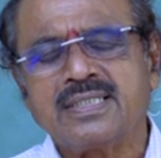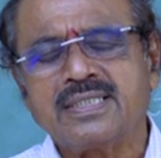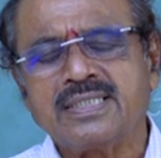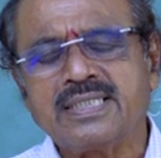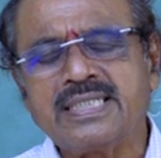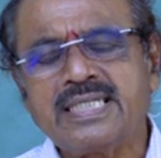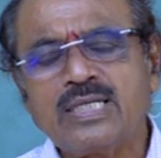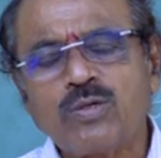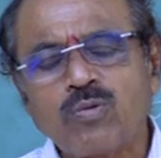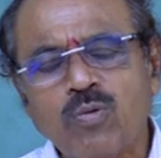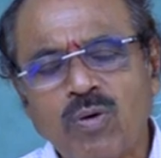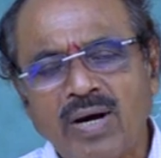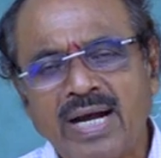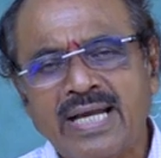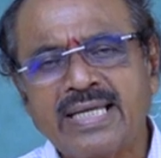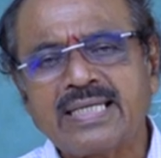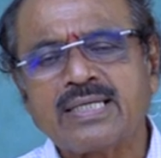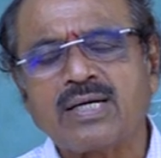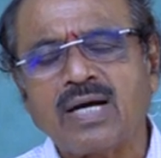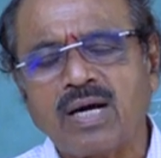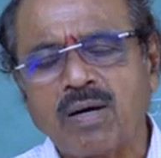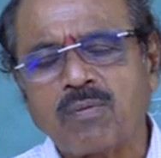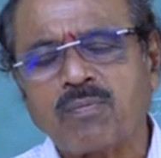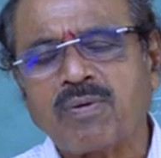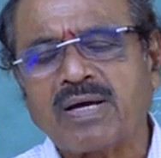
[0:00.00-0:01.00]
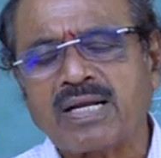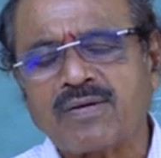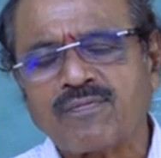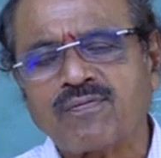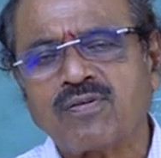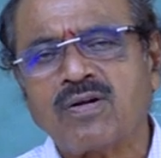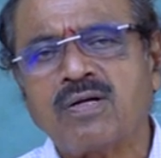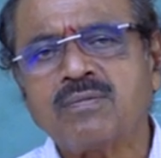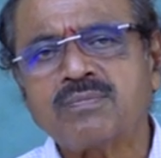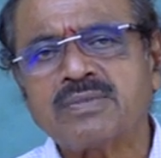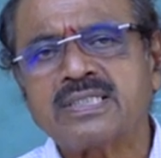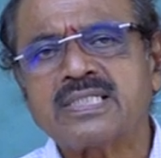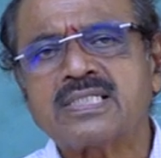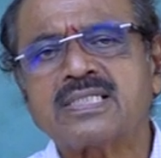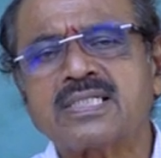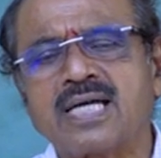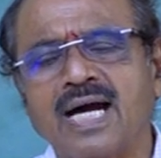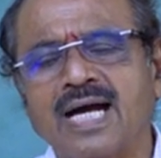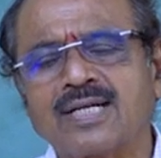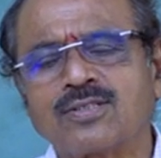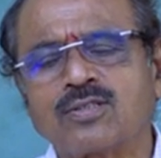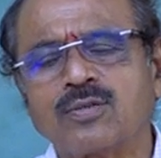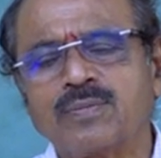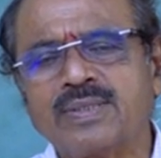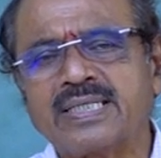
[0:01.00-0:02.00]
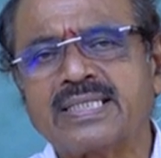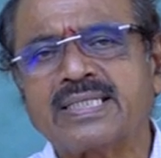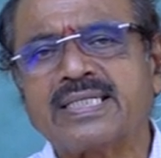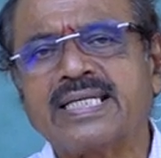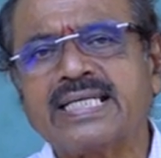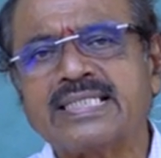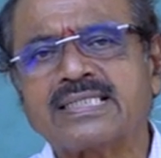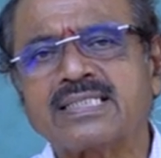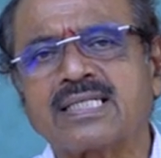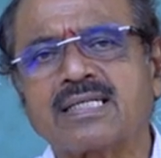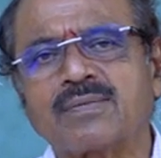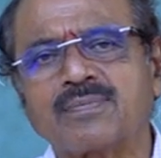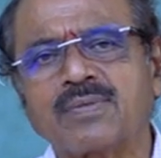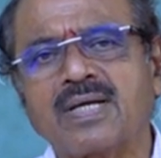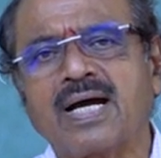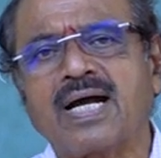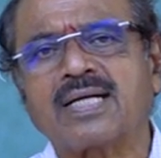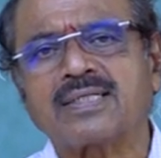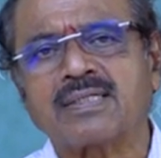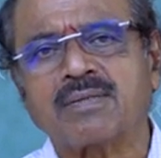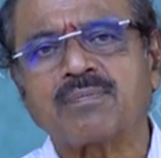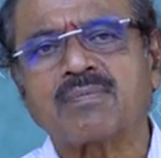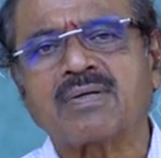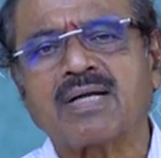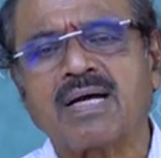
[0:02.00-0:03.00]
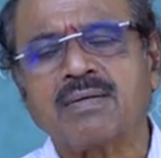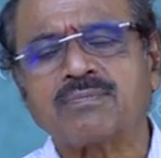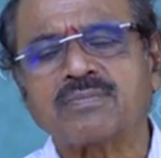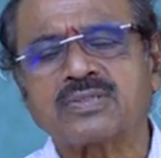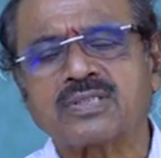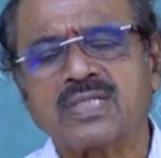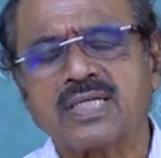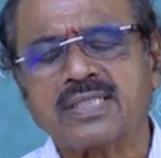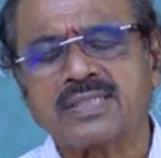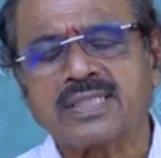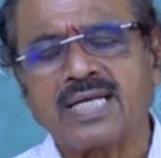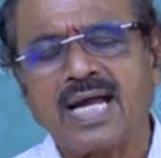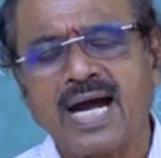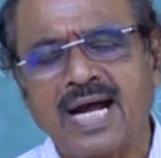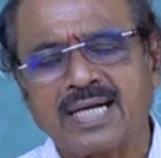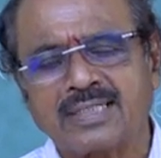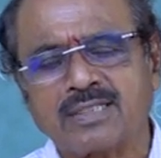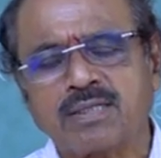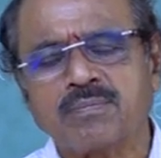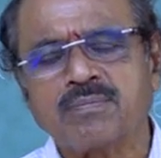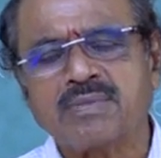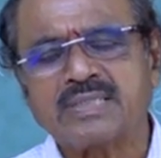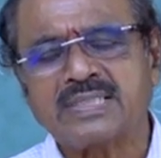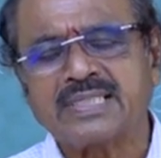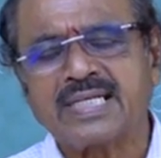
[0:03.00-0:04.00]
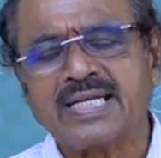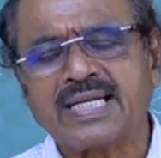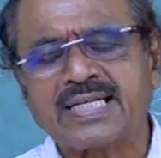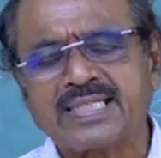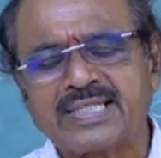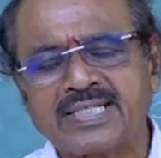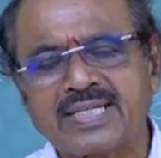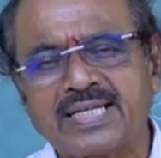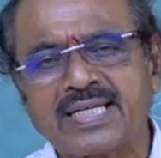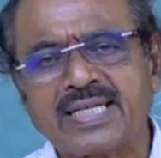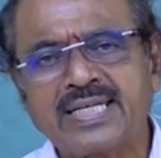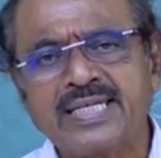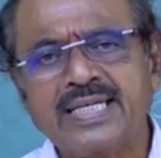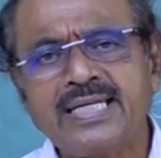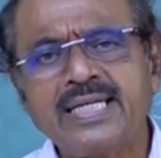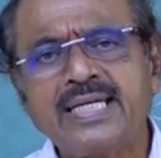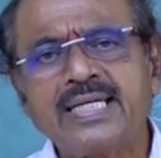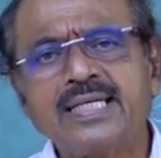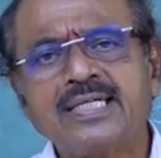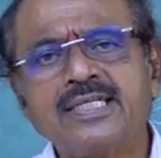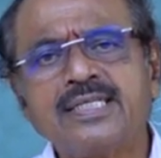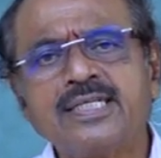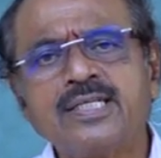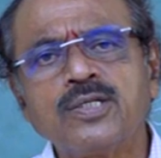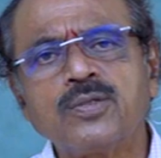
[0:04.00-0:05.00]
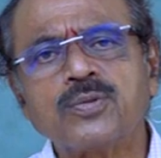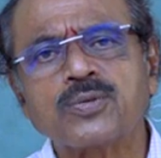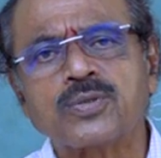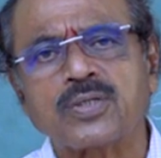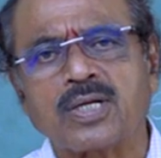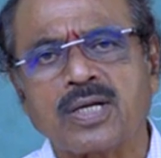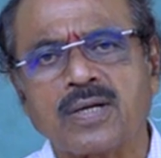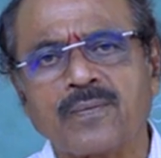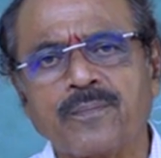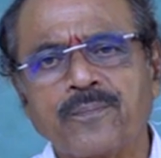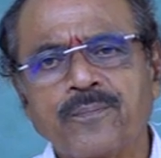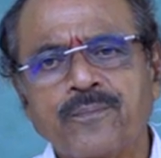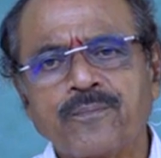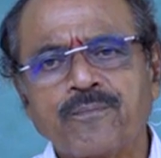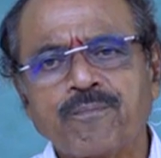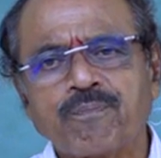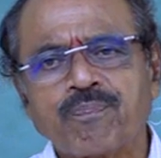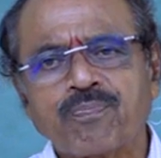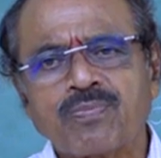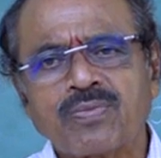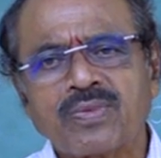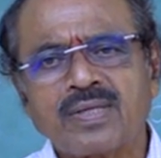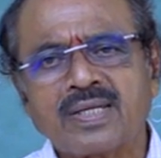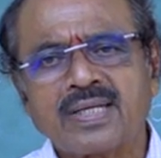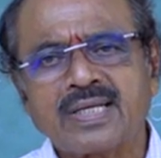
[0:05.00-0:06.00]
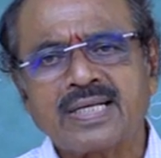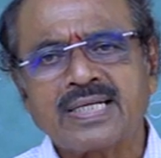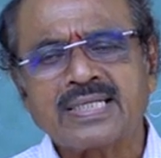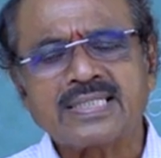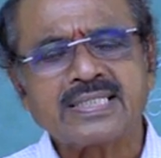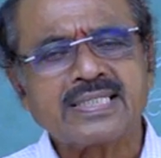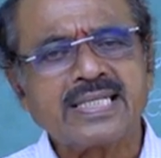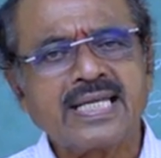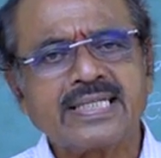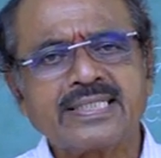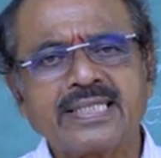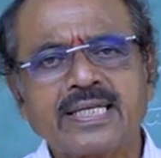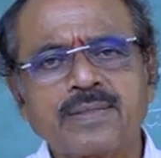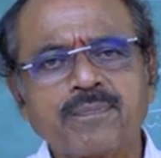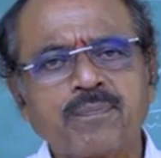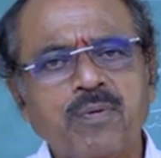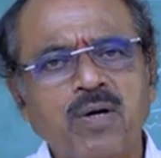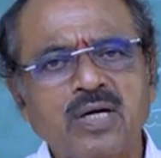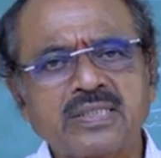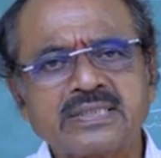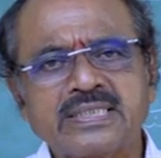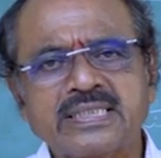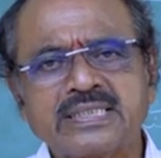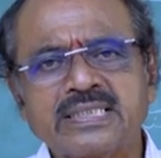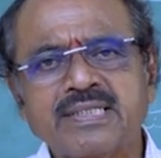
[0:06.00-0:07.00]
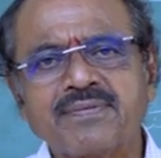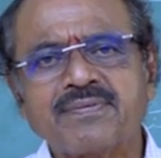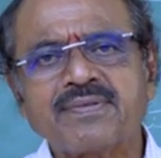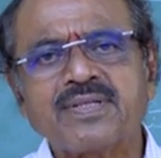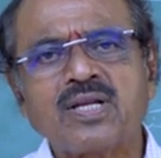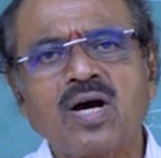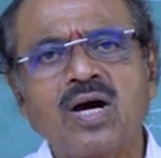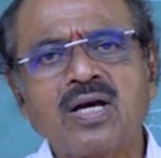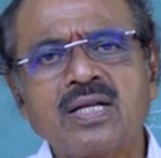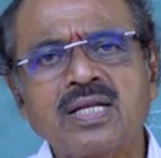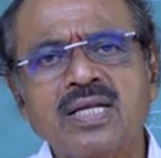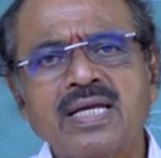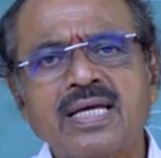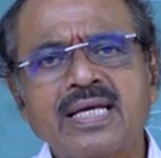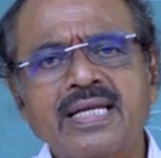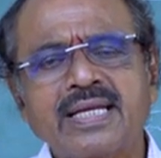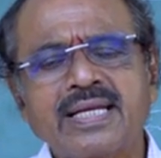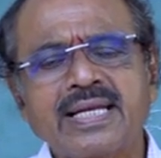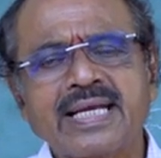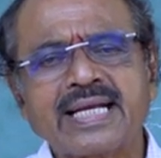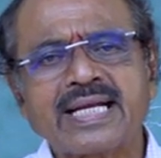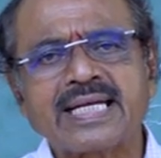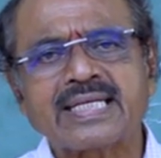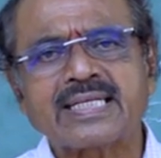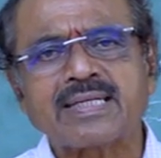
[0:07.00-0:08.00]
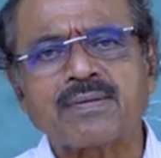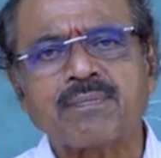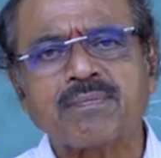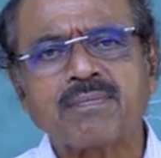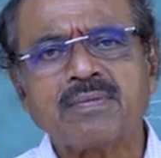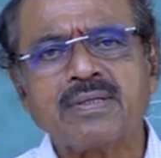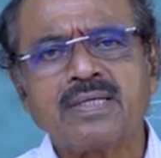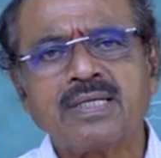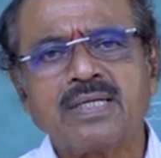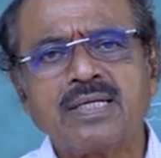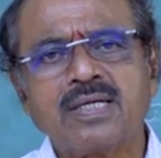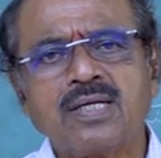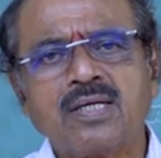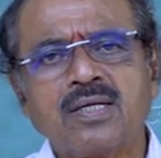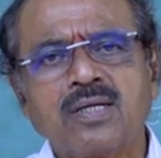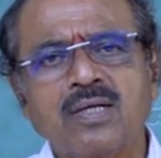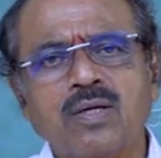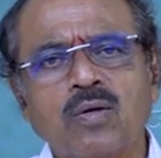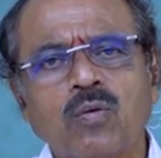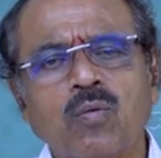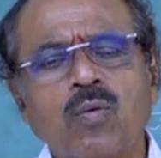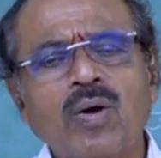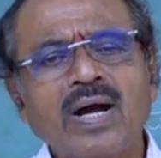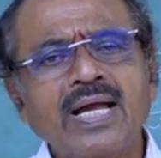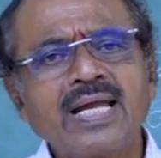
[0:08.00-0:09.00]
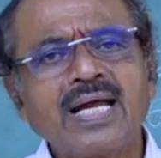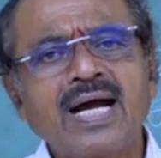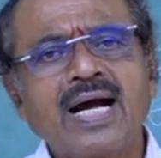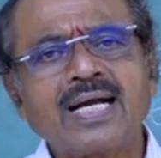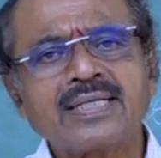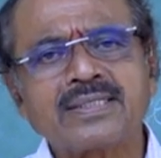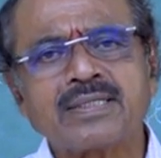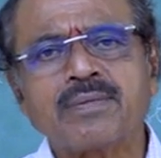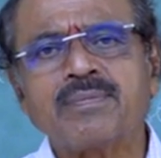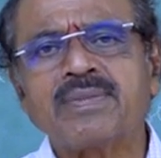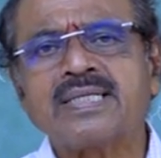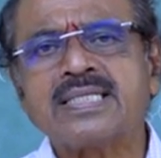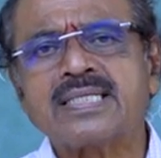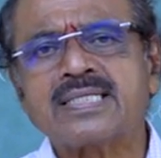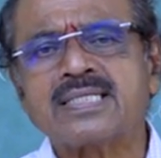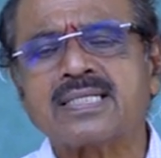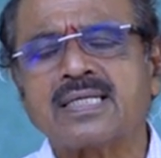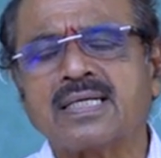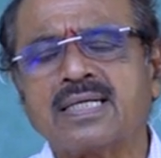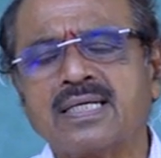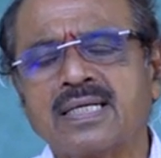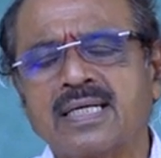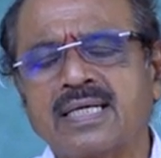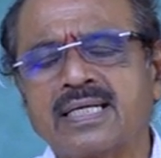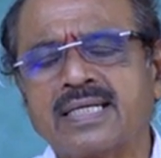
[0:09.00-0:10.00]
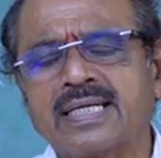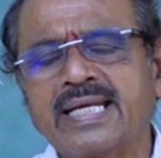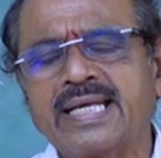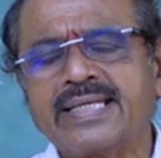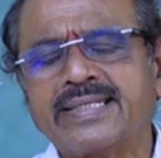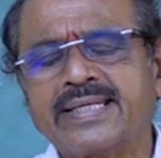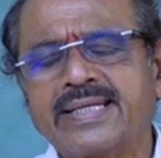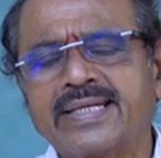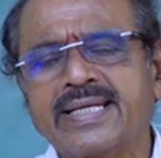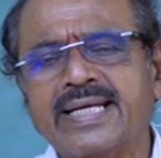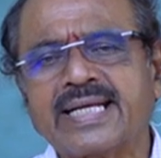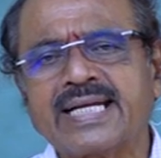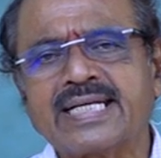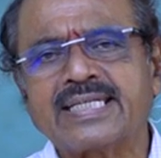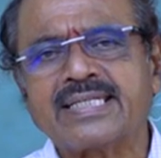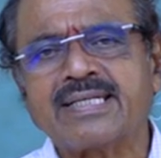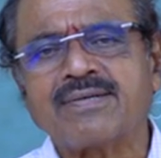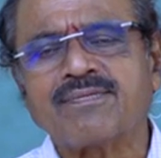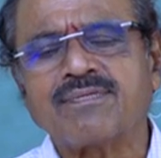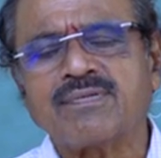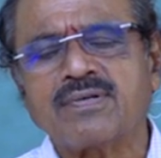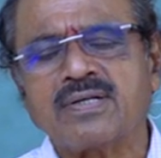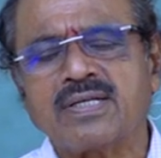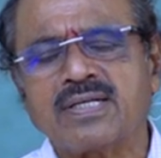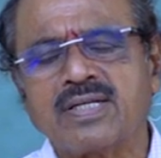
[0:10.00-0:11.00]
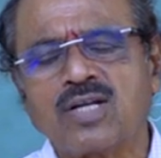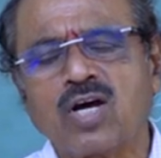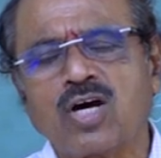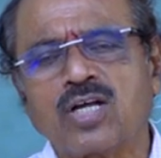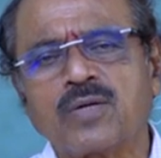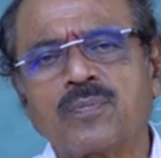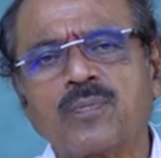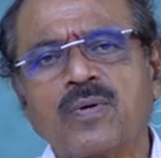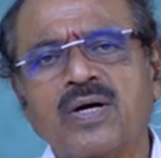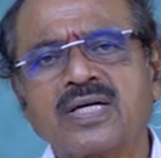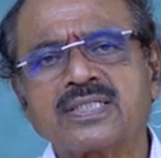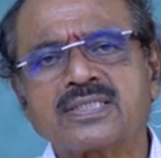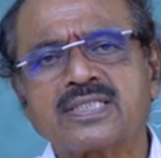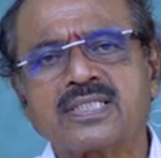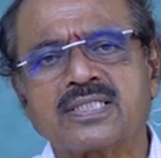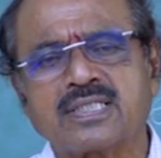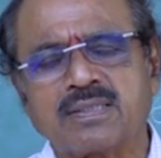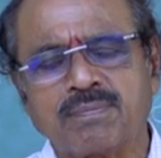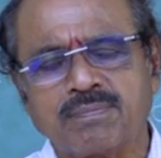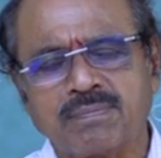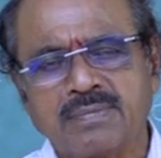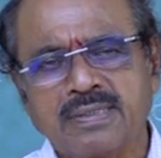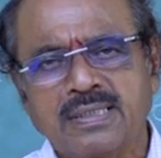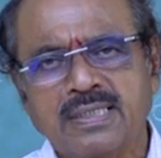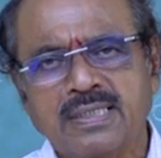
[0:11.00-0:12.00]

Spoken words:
Where from this atomic nature of the atom comes? The atom is electrically neutral. It is neither positive nor negative. Why atom is neither negative nor positive?